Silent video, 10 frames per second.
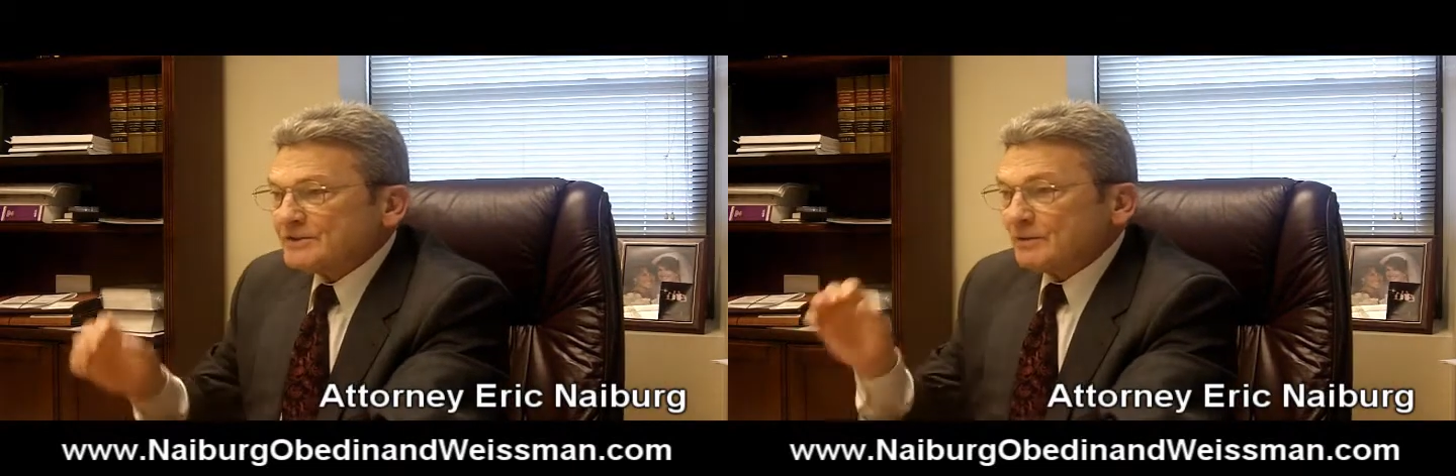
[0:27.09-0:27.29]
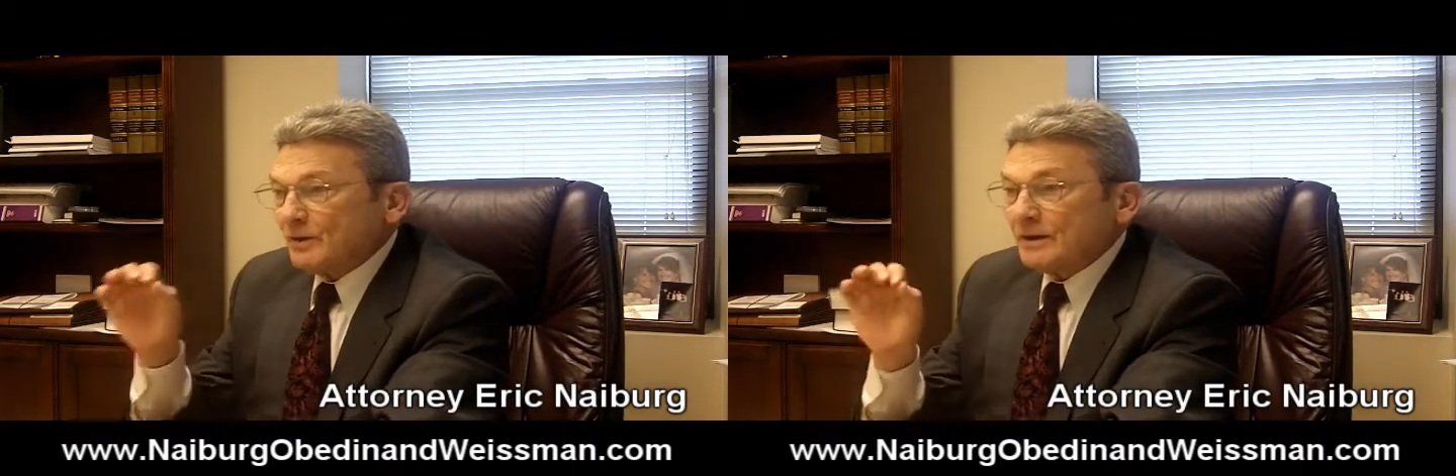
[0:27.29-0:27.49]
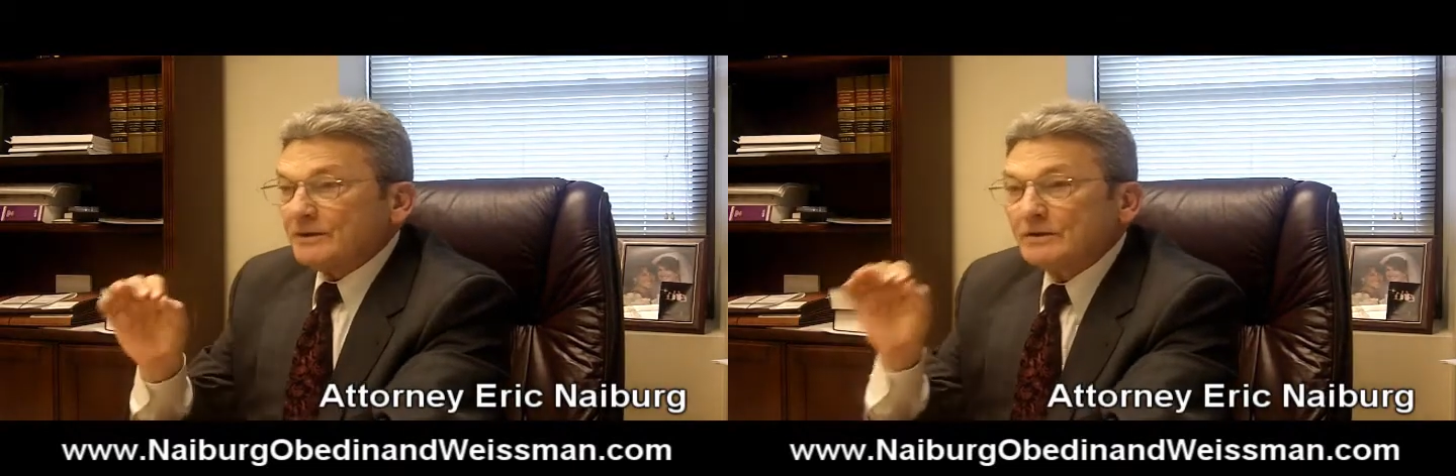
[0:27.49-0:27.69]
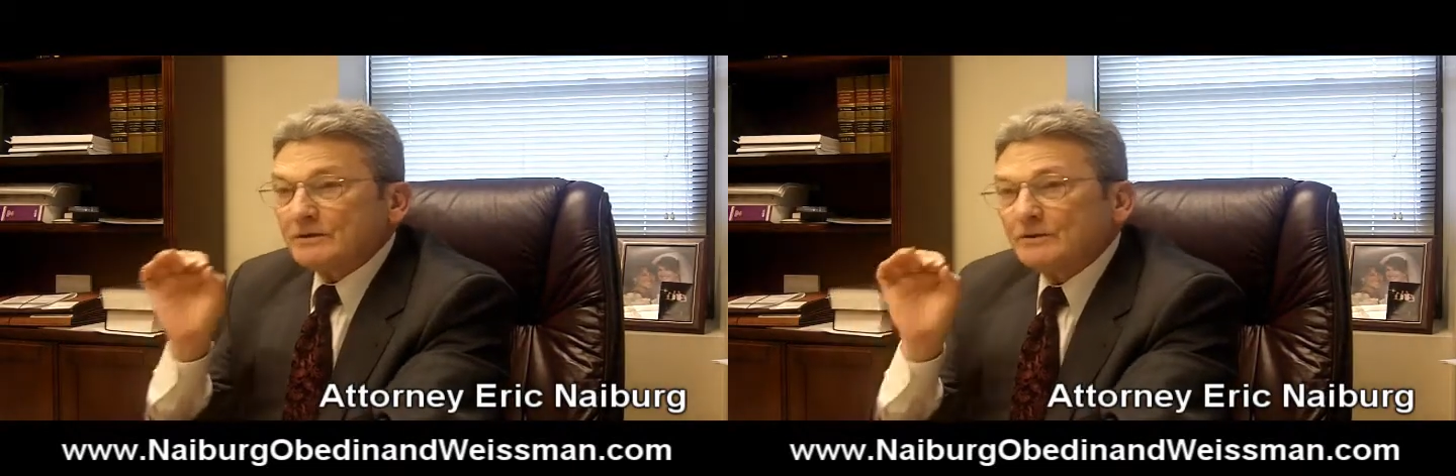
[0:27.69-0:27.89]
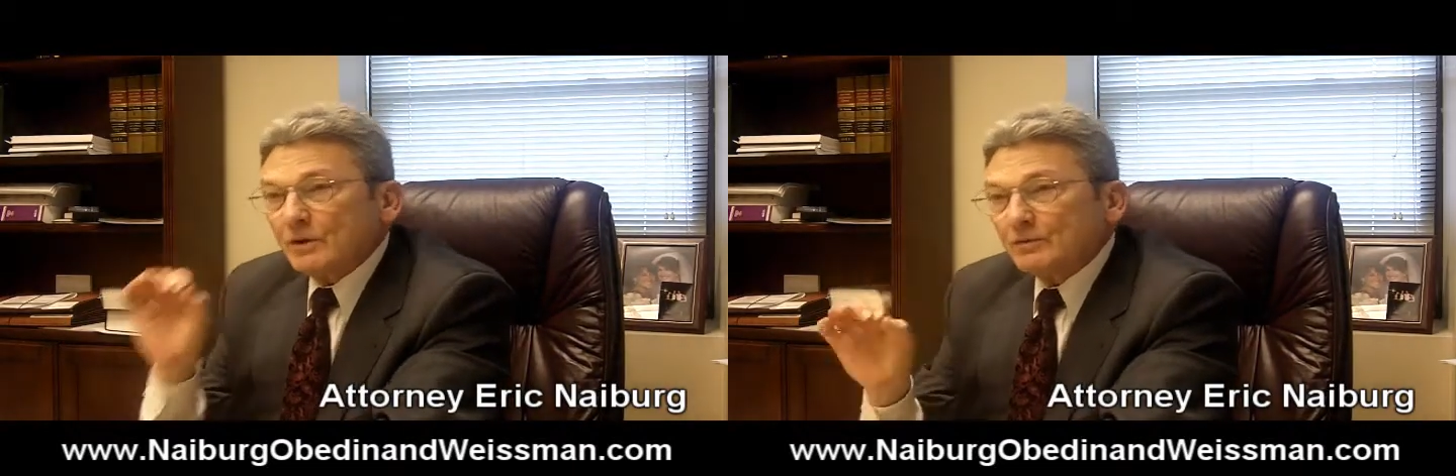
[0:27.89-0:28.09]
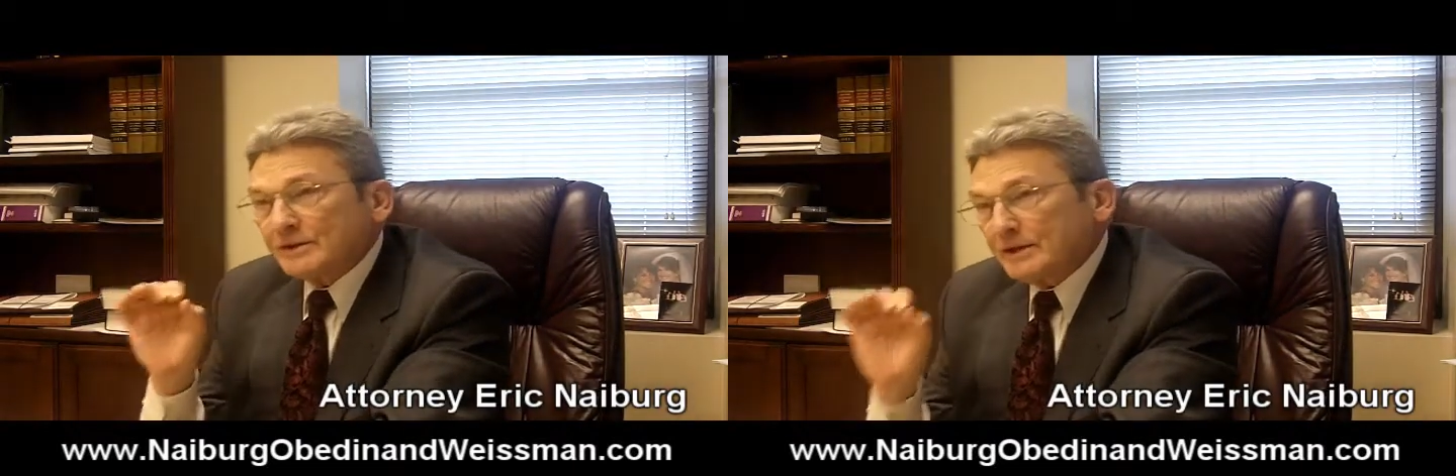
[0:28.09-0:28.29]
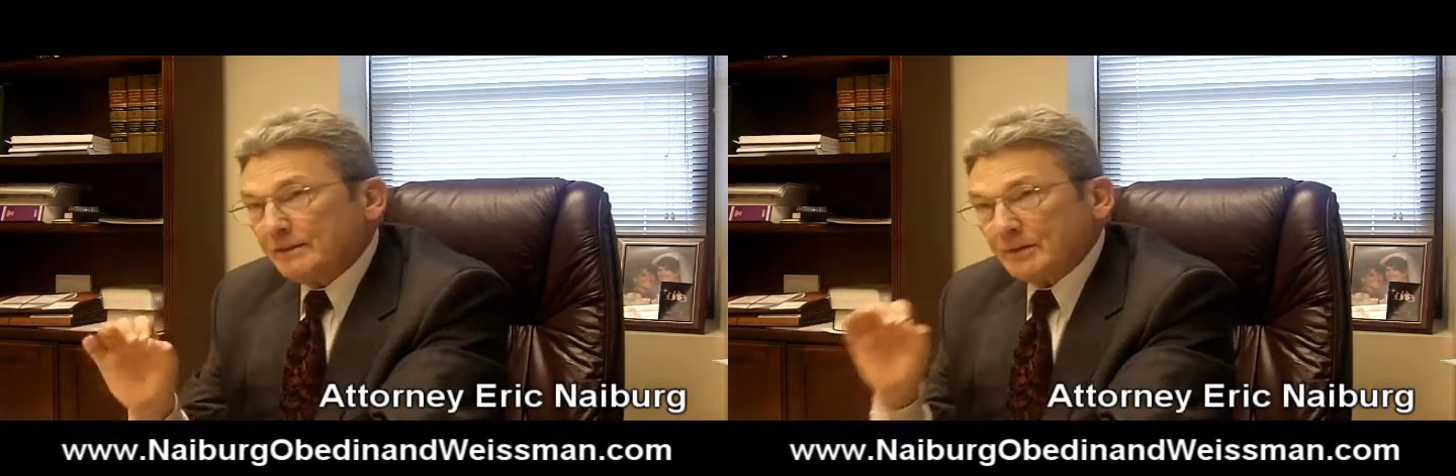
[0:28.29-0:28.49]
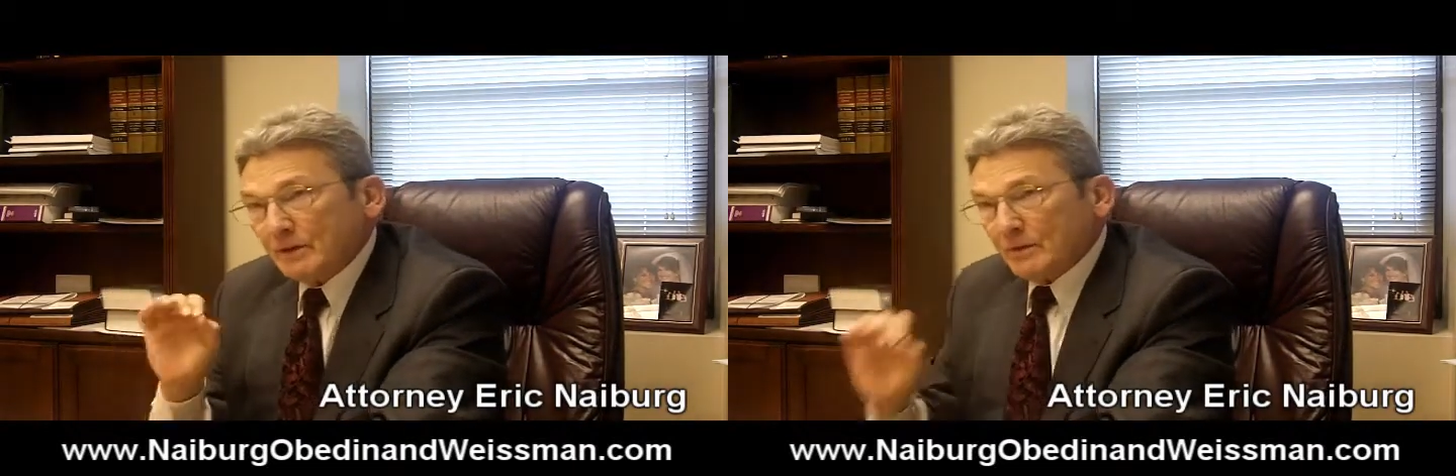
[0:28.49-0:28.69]
is no
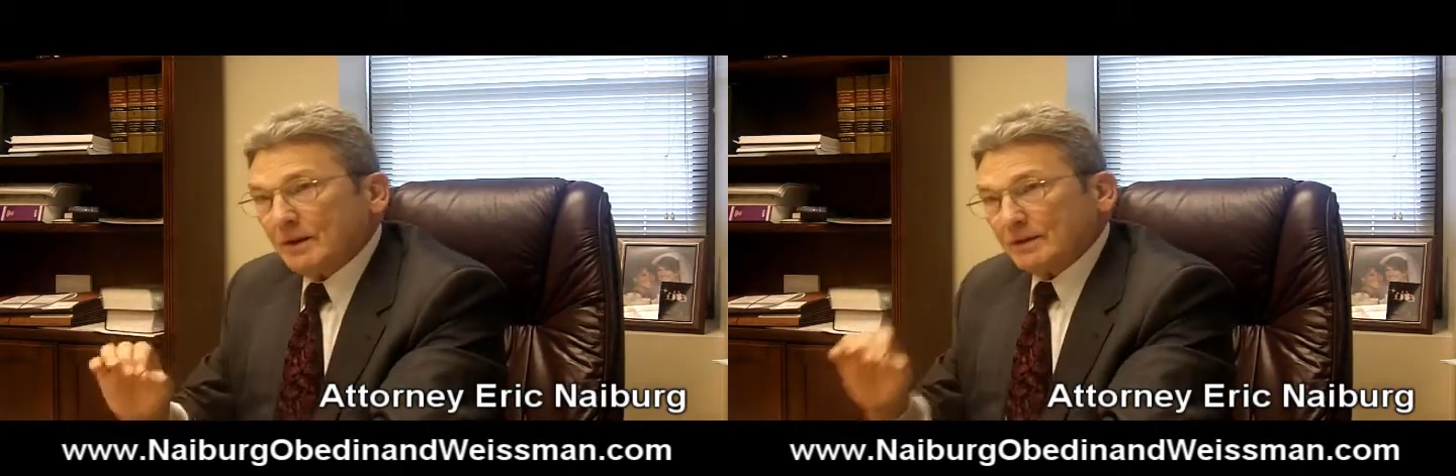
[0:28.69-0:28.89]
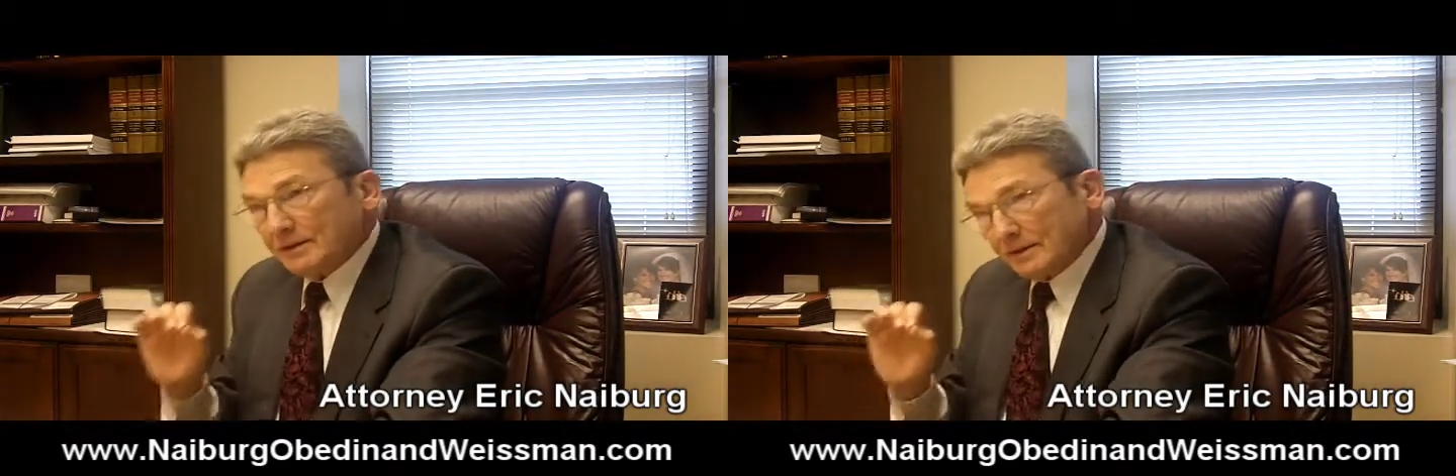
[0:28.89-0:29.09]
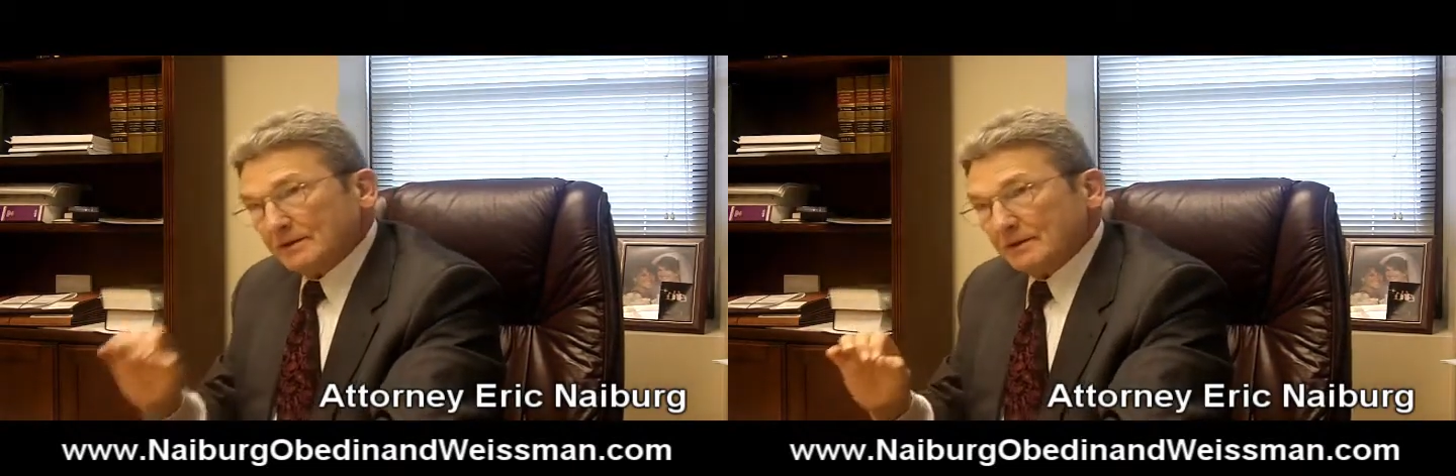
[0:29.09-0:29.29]
redeeming quality